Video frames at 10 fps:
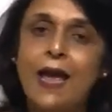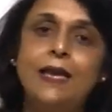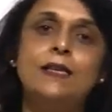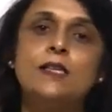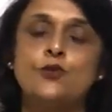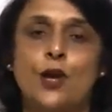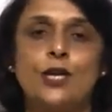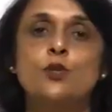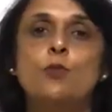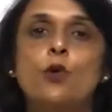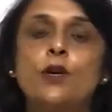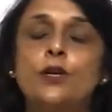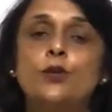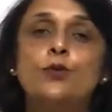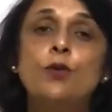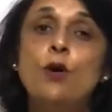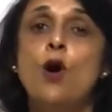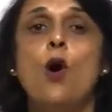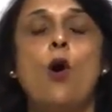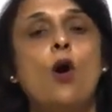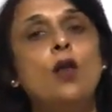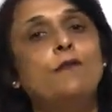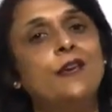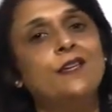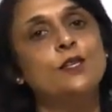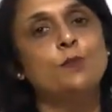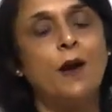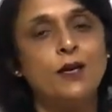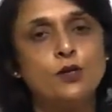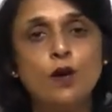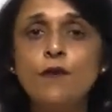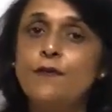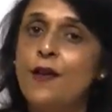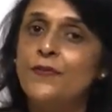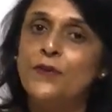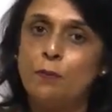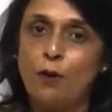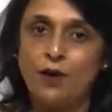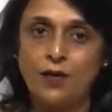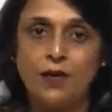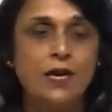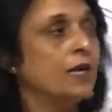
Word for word: and is transported to all various parts of the body.